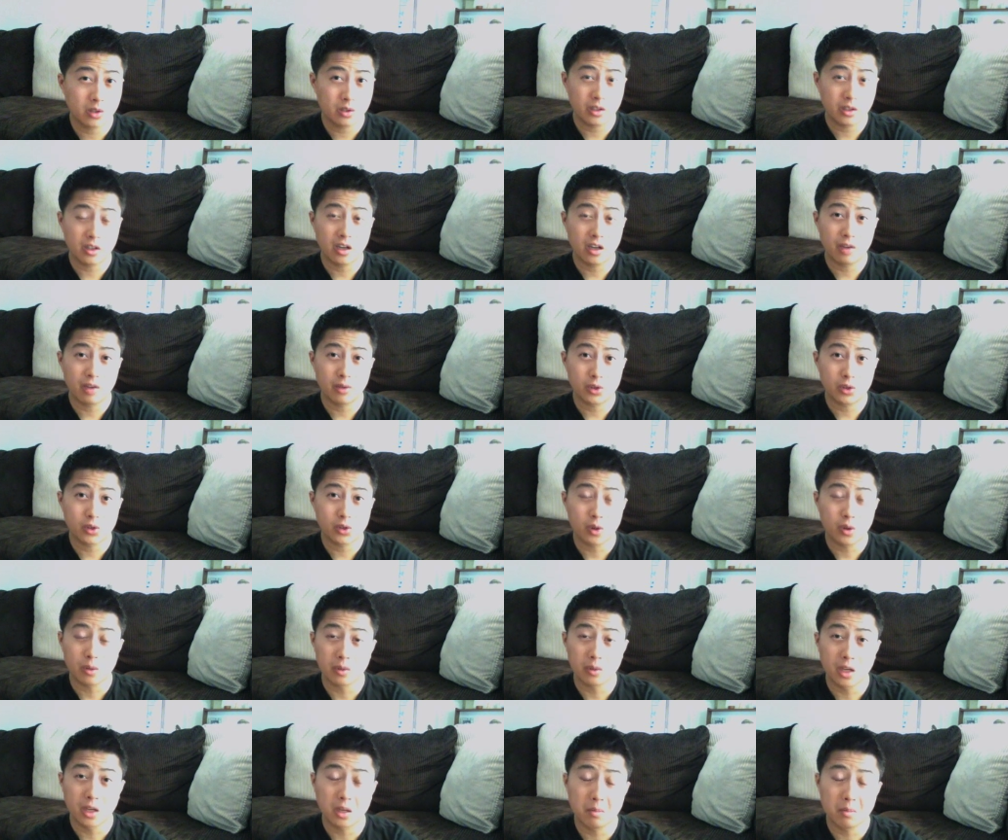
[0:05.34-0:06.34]
cover, so I'm
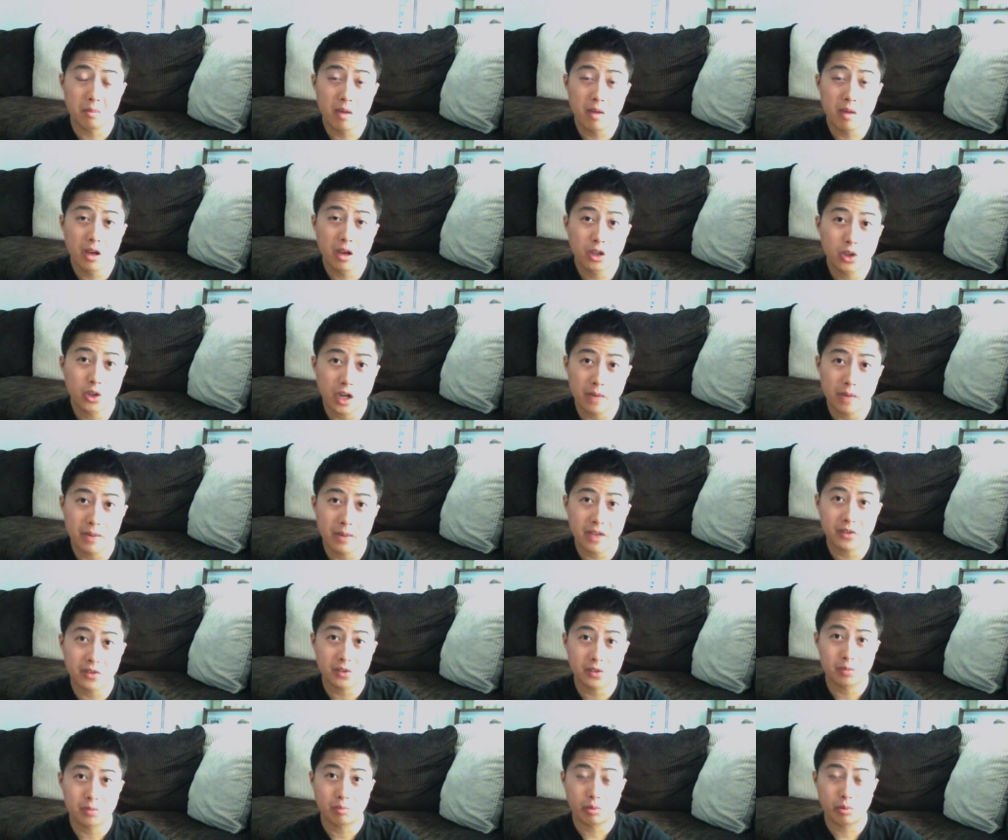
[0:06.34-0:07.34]
going to try to make this
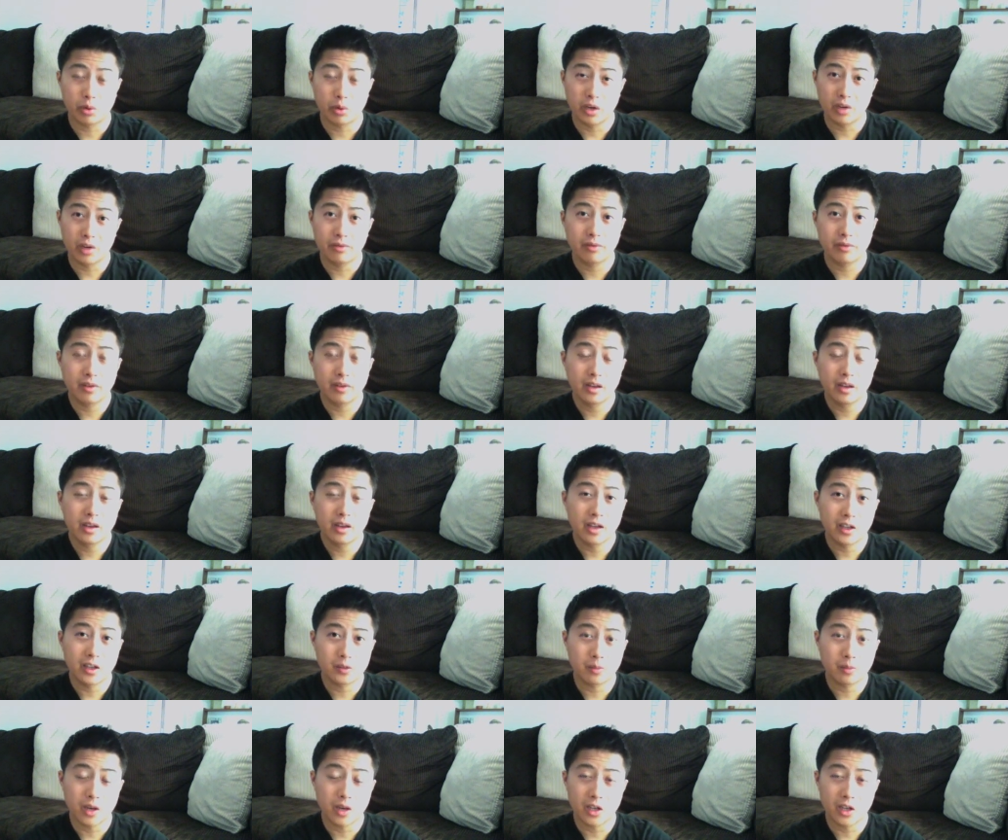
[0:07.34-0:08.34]
brief as
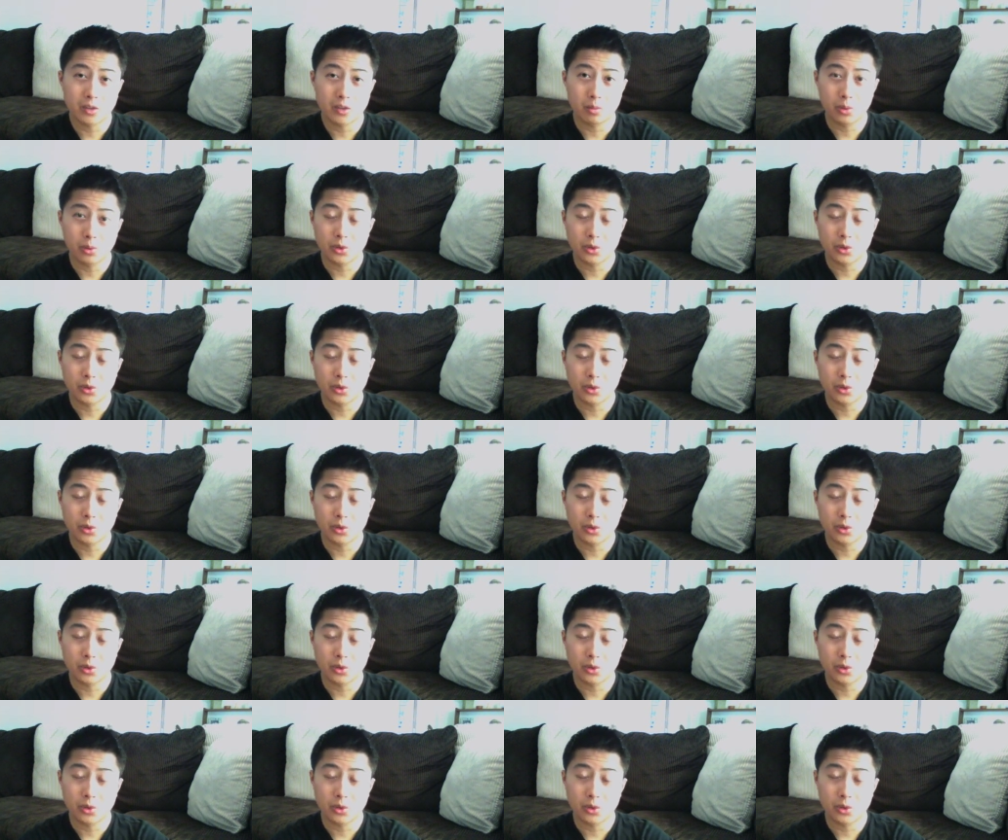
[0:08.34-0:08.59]
possible.